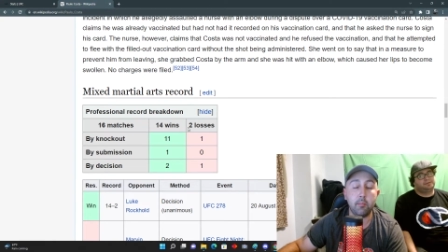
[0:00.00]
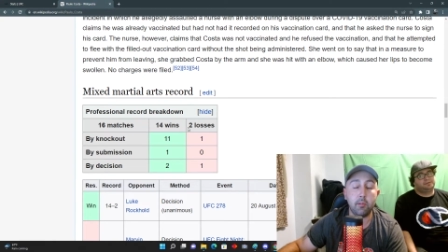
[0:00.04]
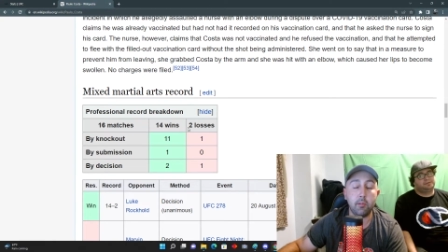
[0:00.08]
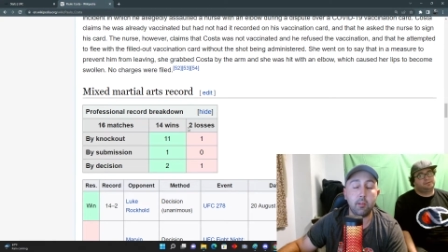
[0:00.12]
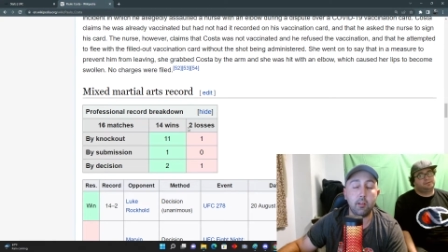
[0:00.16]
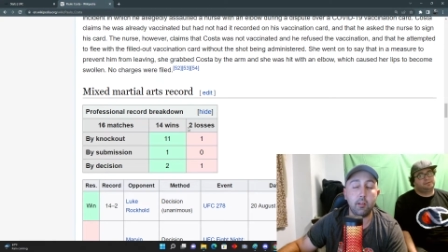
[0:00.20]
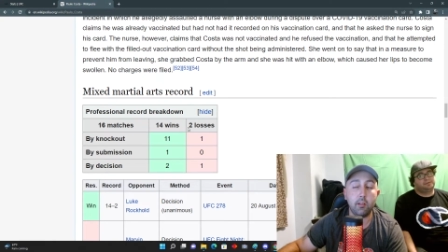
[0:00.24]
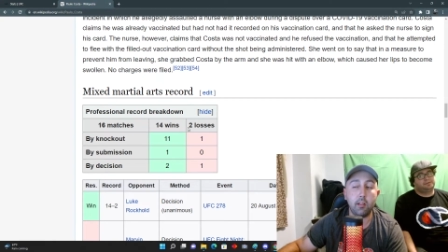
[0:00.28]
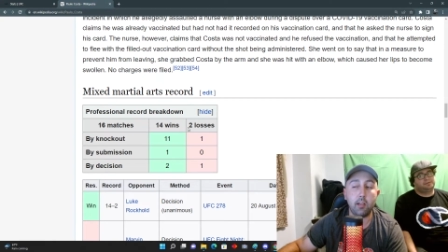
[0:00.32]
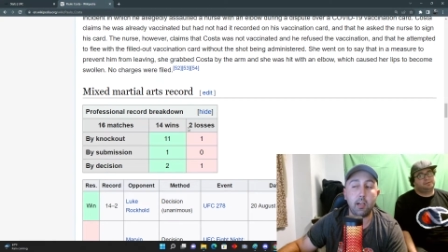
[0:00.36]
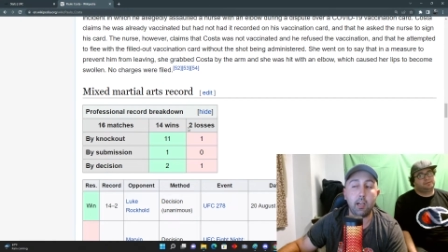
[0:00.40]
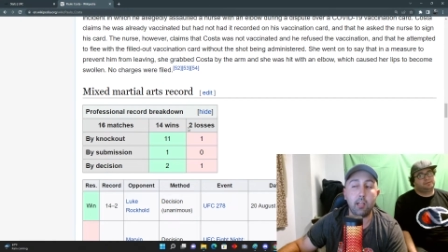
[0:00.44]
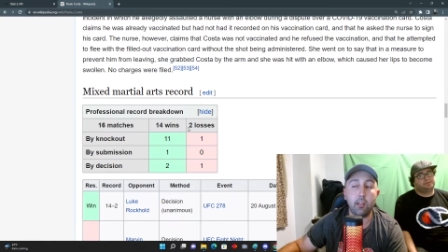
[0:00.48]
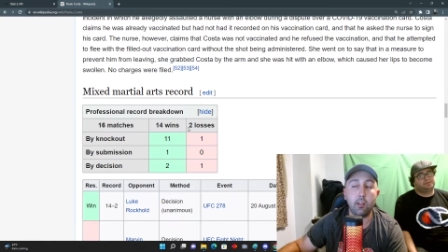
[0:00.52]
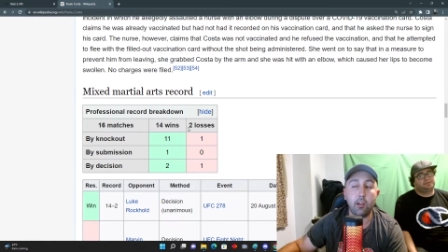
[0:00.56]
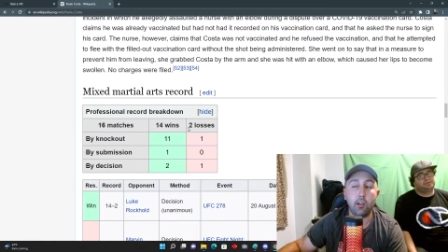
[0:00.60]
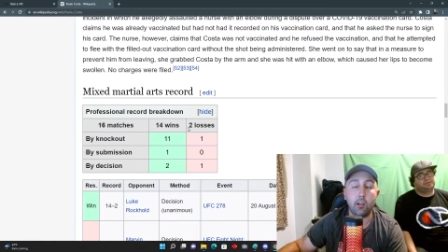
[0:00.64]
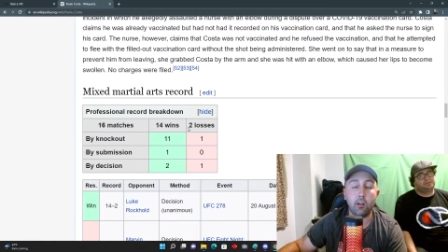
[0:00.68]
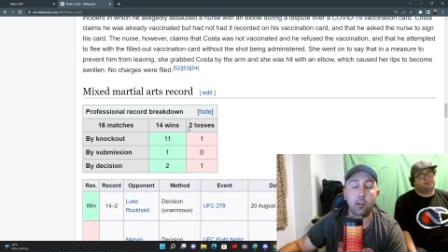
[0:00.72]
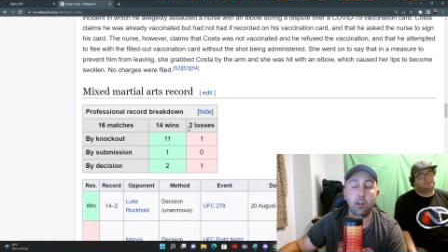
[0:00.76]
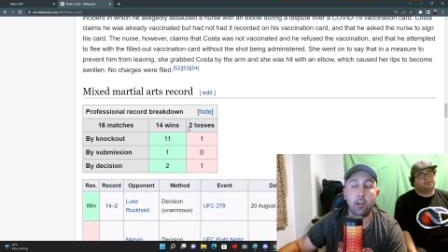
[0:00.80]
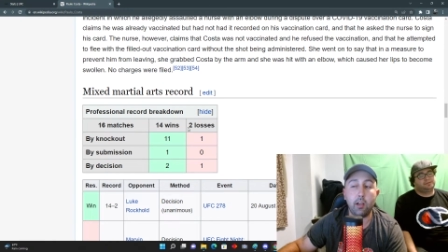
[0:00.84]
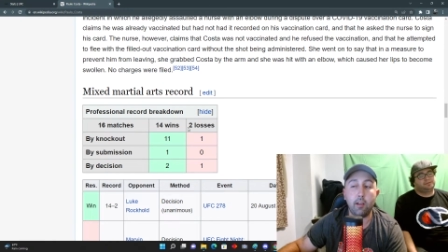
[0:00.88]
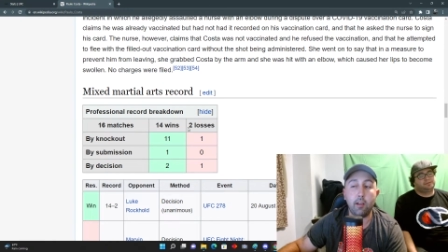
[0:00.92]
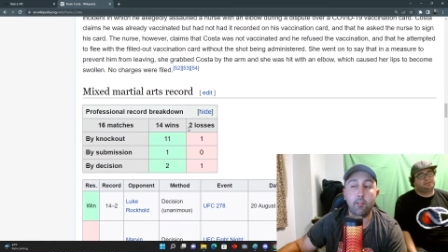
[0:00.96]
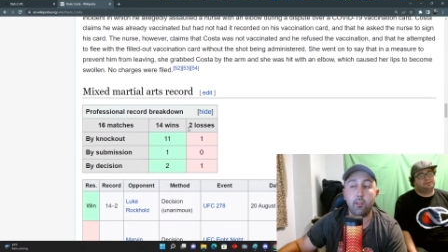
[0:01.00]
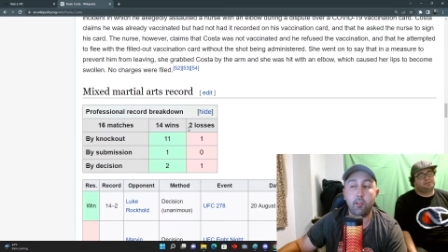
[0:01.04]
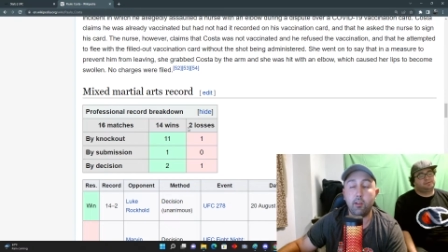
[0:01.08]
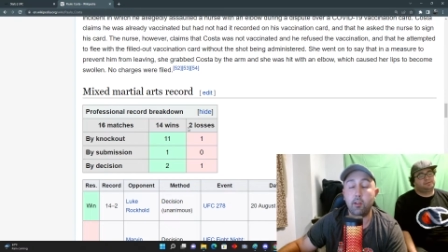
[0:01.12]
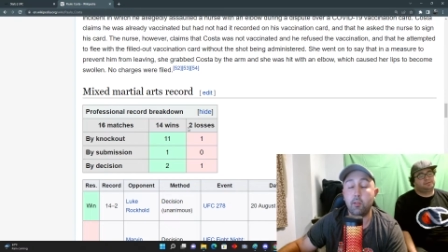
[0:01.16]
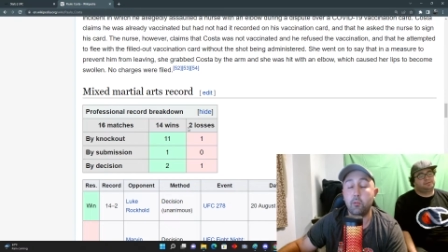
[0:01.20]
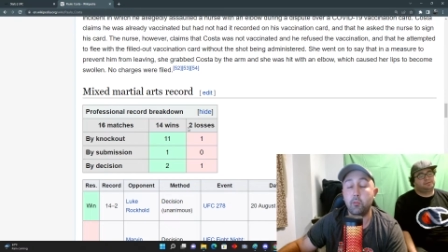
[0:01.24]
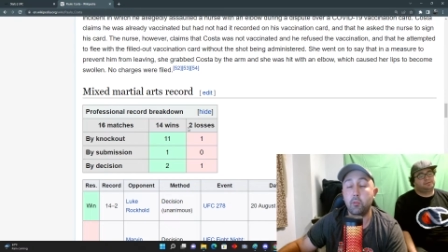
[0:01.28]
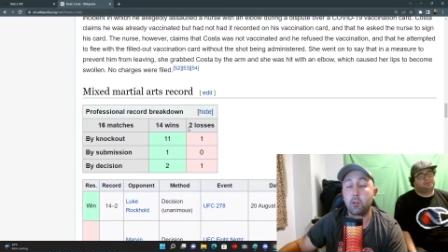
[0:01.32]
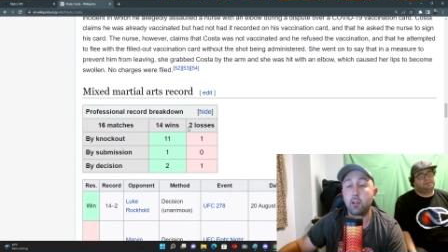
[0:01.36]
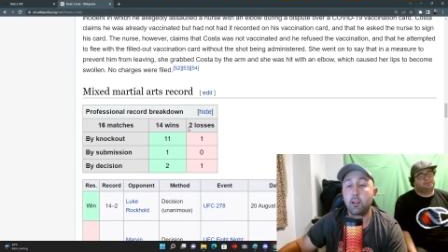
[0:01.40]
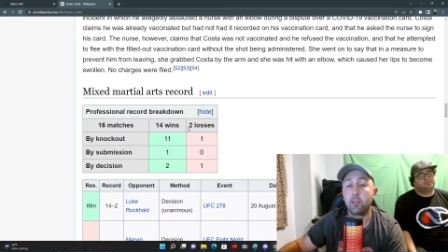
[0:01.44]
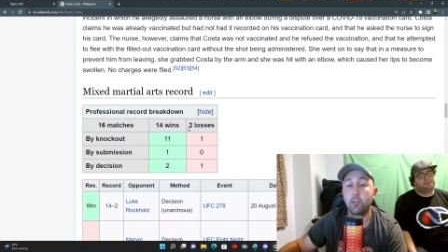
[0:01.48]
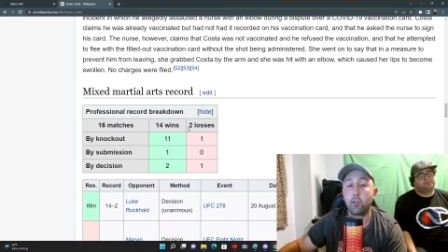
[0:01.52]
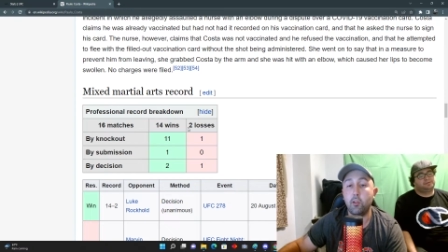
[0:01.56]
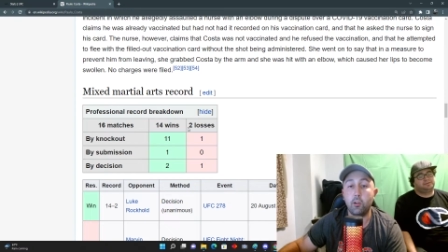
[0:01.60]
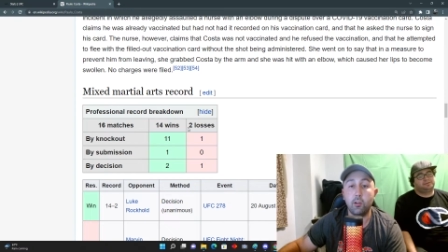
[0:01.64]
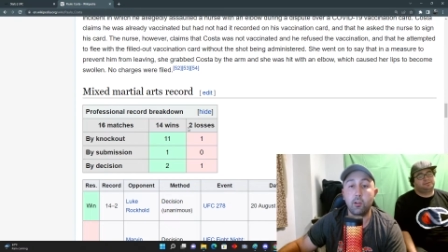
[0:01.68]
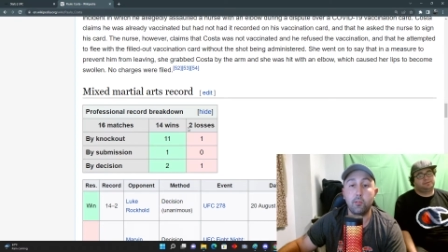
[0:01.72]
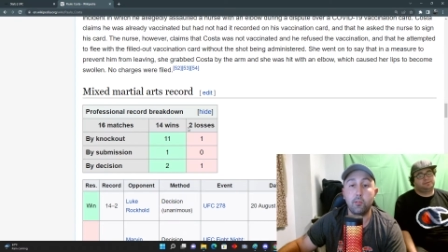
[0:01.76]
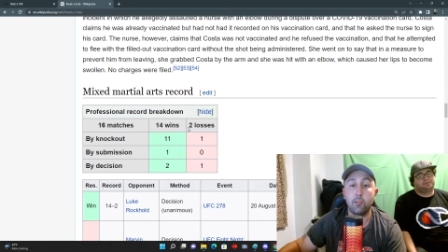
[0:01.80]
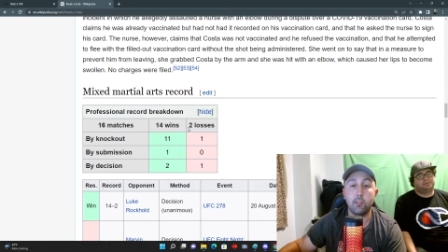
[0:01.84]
but I what I've heard